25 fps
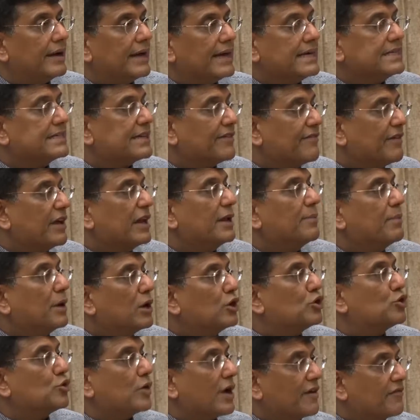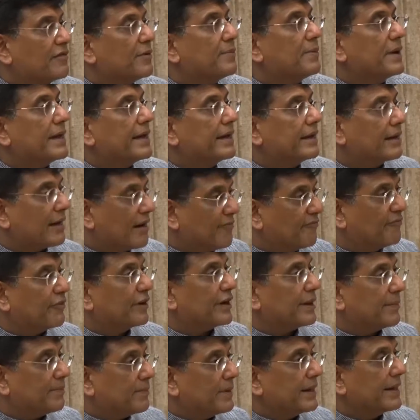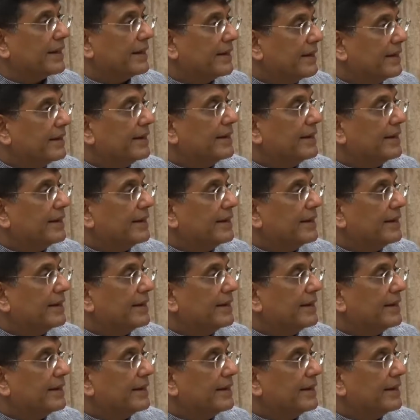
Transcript: is available to everybody comfortably.